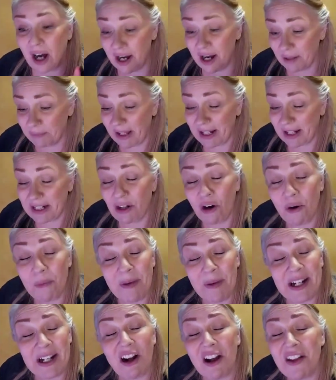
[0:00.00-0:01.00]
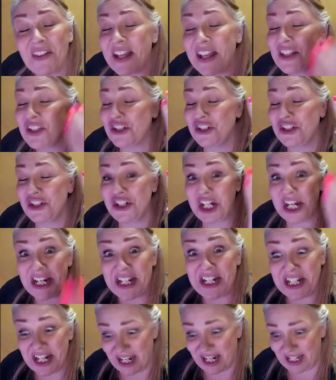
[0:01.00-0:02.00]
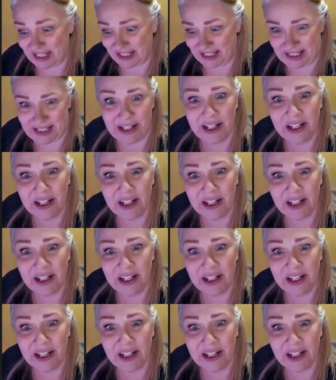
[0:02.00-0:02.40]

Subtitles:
And I'm like, oh my God, that's genius.